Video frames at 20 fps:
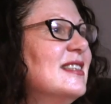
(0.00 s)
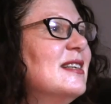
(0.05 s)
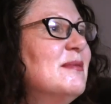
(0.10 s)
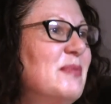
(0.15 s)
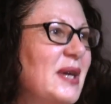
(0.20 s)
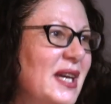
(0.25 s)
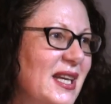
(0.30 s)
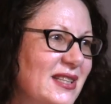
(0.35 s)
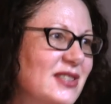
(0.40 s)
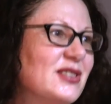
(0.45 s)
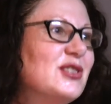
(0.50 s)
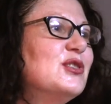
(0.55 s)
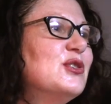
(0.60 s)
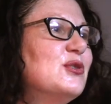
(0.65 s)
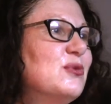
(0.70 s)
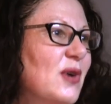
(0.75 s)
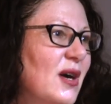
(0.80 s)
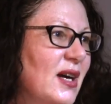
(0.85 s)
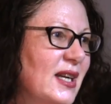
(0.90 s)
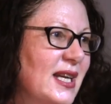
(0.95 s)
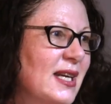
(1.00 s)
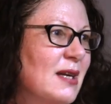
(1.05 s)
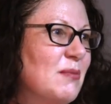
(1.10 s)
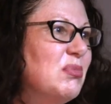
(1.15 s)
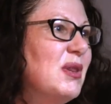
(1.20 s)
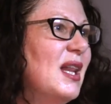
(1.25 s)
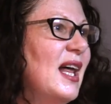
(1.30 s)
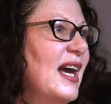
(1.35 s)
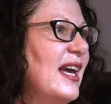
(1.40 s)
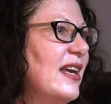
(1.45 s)
compared to writing a
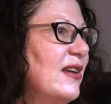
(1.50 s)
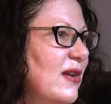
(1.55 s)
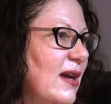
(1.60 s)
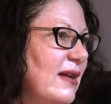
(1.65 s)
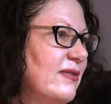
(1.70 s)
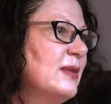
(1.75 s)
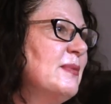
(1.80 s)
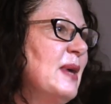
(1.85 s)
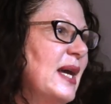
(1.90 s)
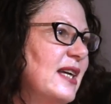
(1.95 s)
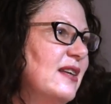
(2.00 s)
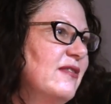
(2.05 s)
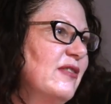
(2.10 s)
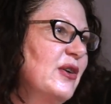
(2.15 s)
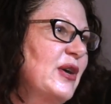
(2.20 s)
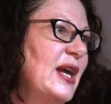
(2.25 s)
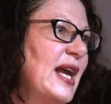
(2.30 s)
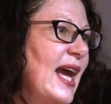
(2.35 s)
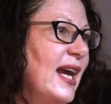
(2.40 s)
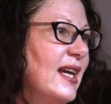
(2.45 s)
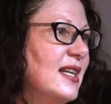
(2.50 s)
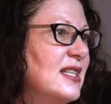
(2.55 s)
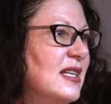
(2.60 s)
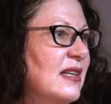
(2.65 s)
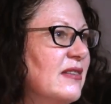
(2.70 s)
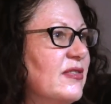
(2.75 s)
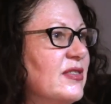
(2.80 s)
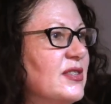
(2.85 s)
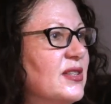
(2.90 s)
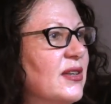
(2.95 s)
play. You have to make it very
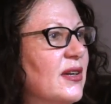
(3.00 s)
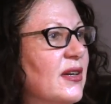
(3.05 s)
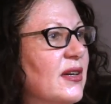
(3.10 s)
active. So